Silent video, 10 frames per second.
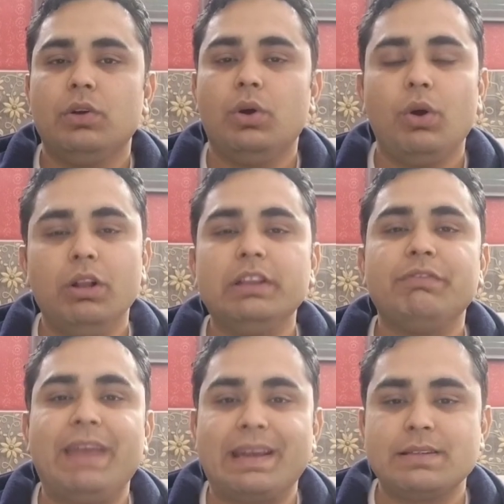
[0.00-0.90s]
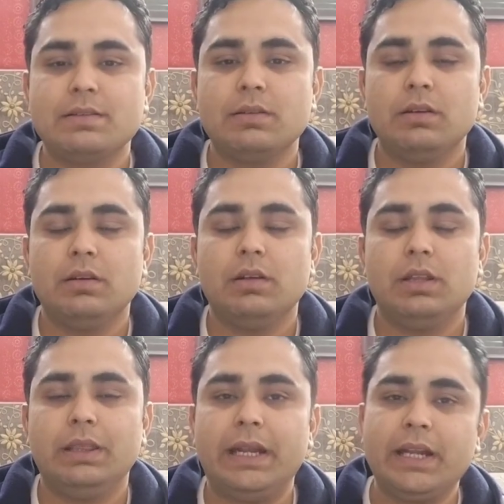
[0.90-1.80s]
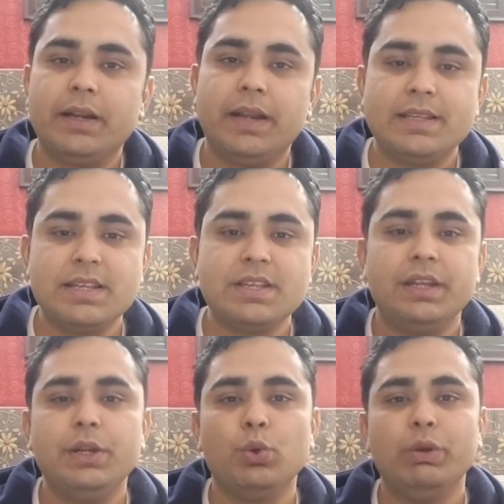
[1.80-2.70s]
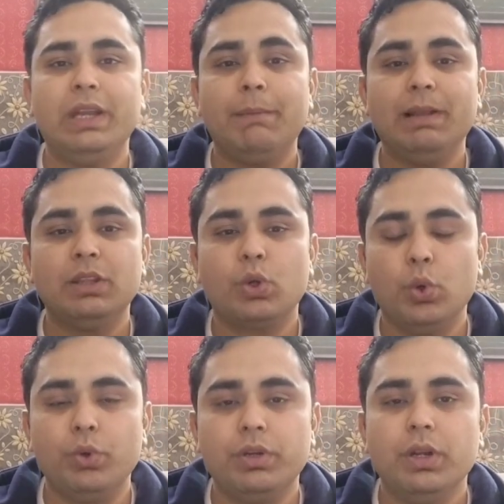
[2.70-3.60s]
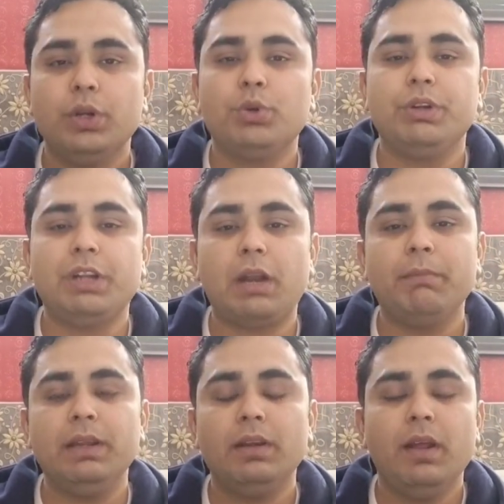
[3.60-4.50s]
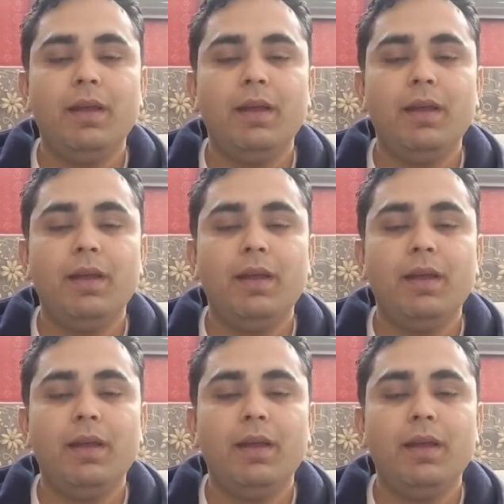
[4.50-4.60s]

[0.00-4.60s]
all the facts that are necessary to enable the court to determine